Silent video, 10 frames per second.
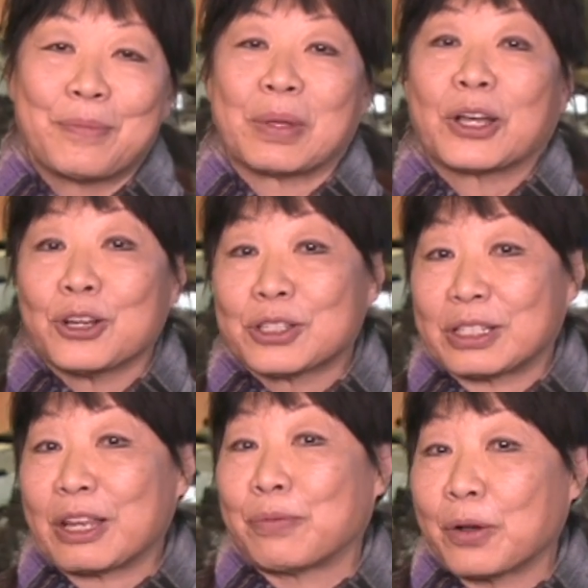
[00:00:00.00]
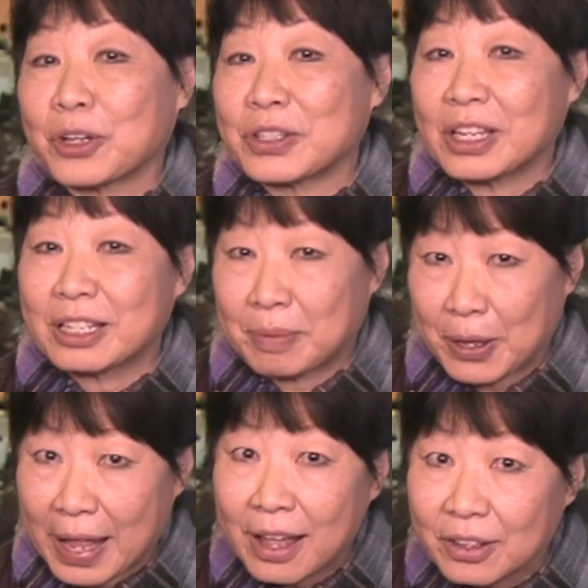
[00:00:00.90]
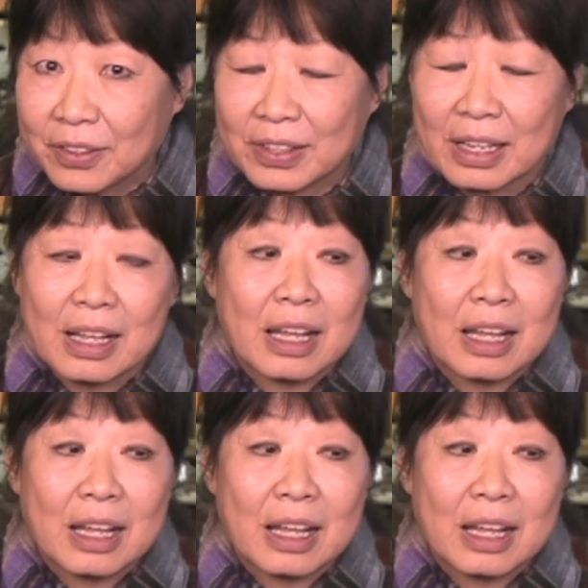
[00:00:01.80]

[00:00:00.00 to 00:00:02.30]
because if we're concerned about health.